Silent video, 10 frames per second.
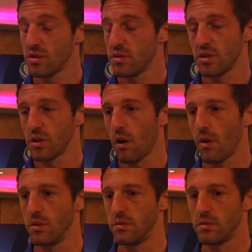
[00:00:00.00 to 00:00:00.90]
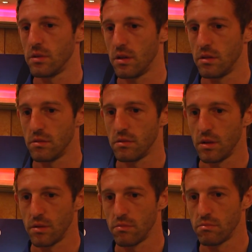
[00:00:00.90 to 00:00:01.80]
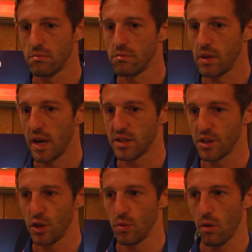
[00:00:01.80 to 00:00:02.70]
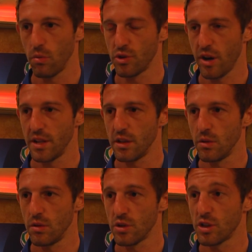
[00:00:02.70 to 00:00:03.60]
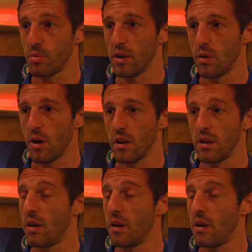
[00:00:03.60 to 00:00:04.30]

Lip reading: just to go out and execute what we're trying to do and just to play well.